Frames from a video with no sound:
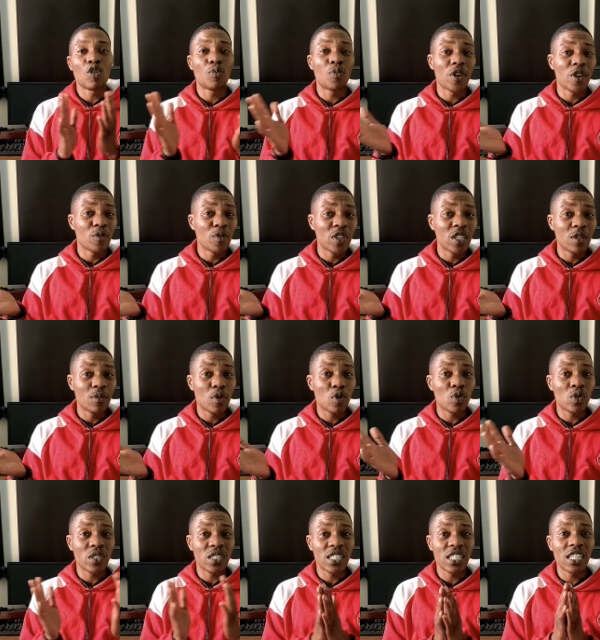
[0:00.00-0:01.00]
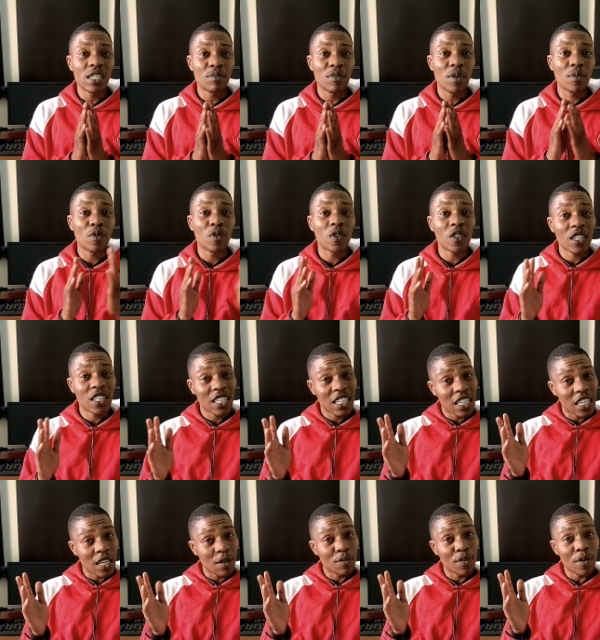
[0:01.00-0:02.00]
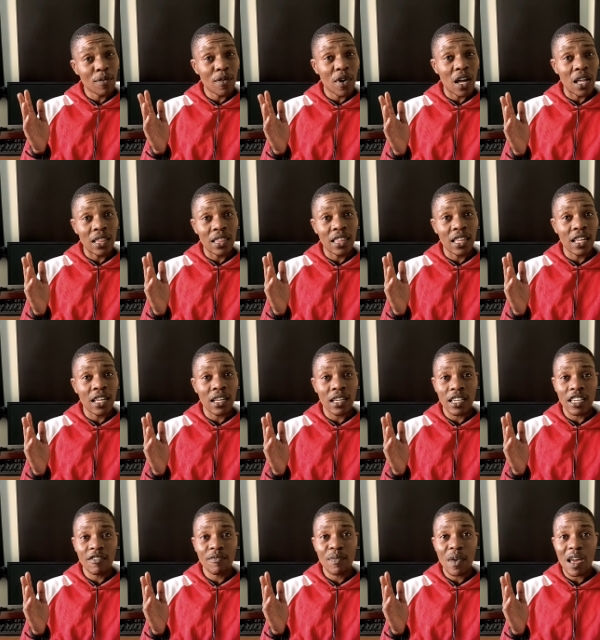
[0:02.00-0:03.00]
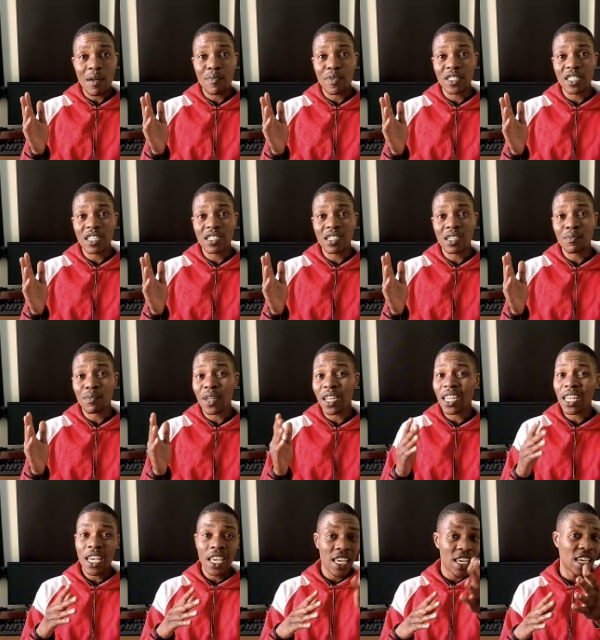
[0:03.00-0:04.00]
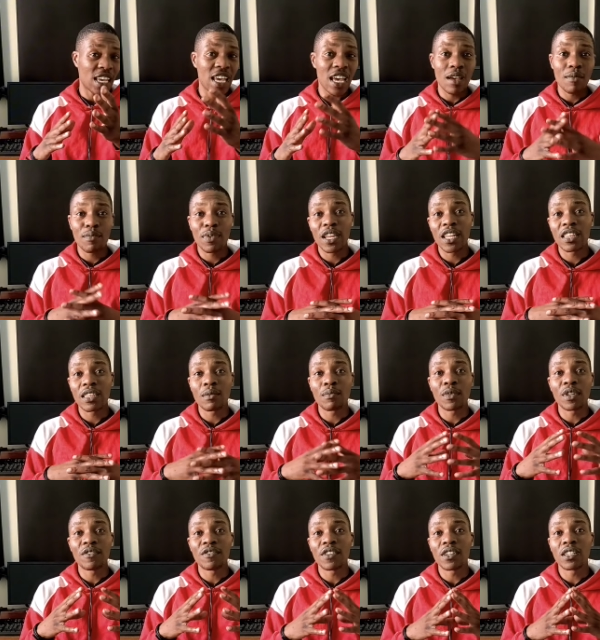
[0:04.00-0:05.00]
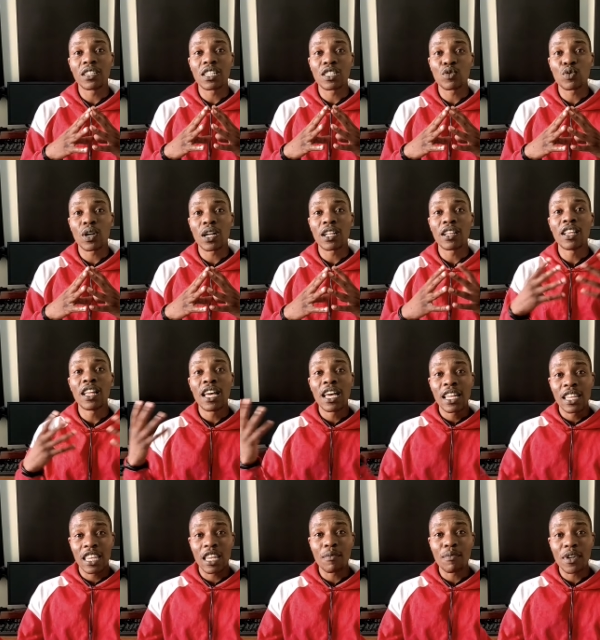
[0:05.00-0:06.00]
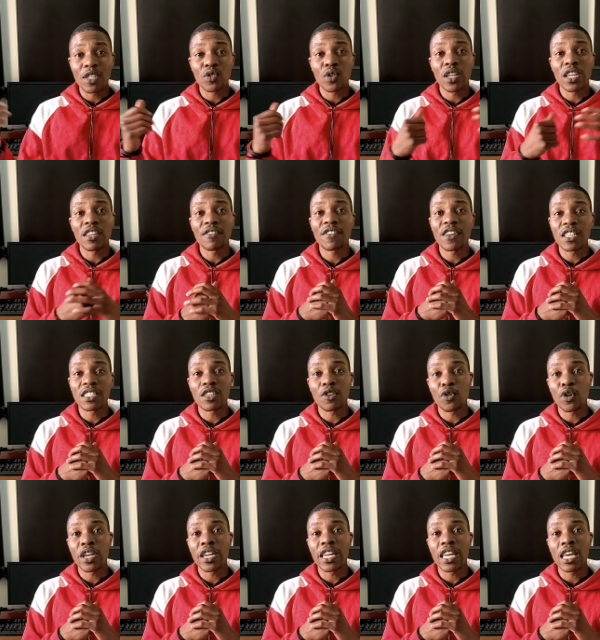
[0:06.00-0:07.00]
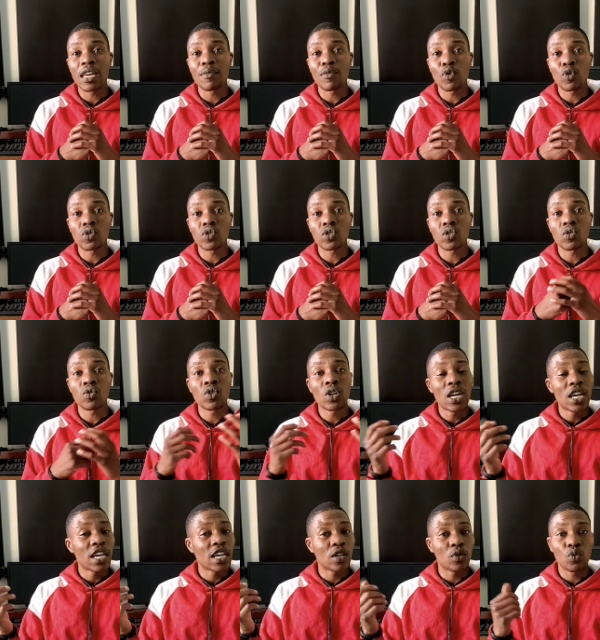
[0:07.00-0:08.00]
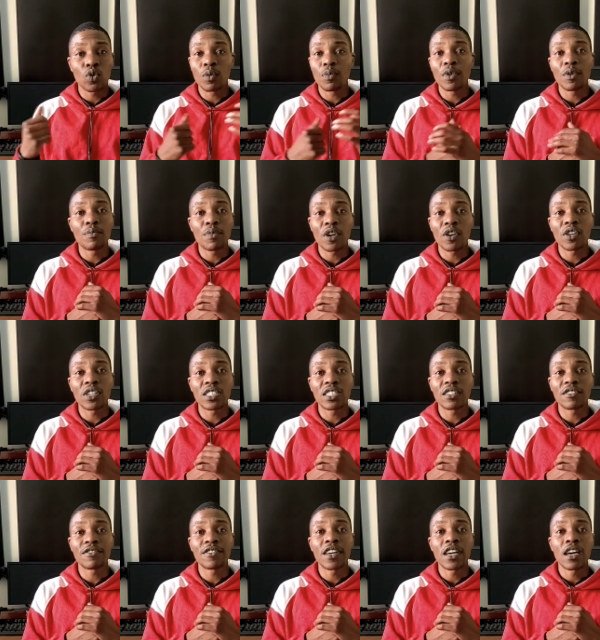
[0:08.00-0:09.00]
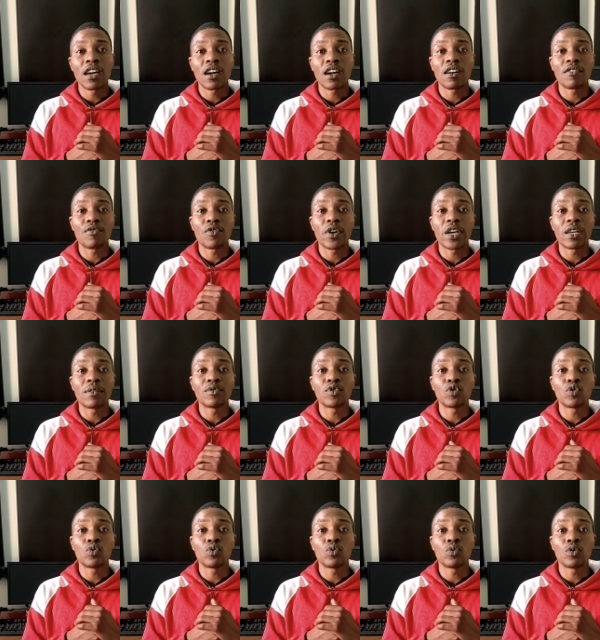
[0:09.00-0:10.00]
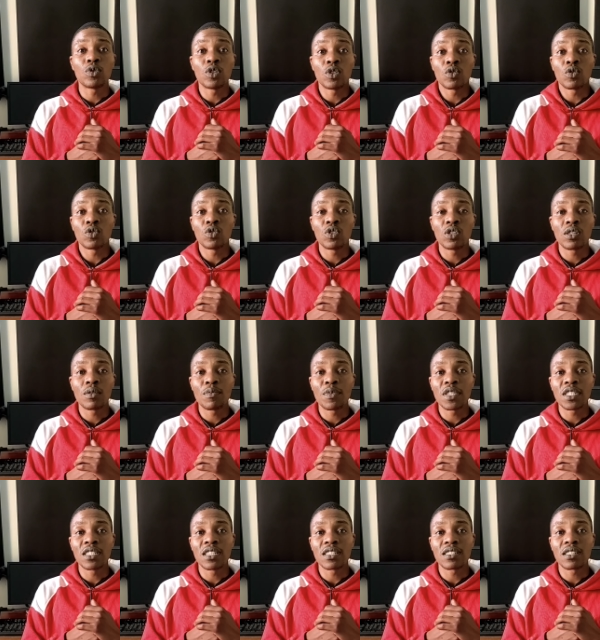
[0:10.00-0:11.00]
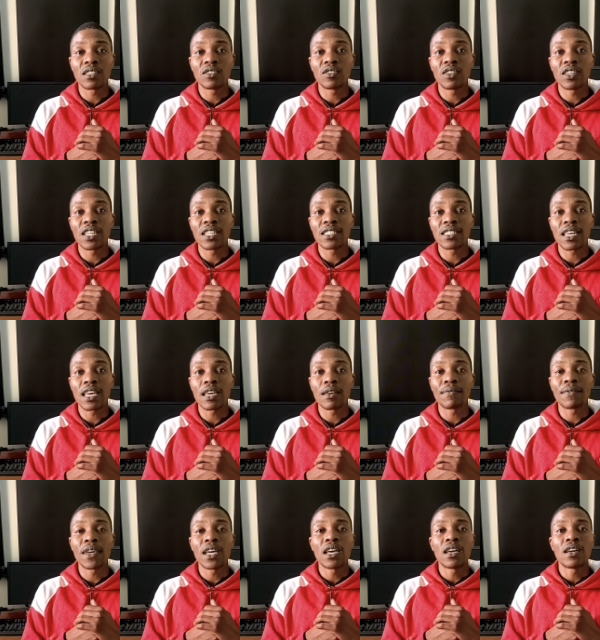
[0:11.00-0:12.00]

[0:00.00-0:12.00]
Aubrey Modiba we'll see. Maybe we'll keep him on the left back position, but he can play in the midfield as well. Themba Zwane, if he has a great game, also it will be imperative uh, for him to you know do the business in today's game.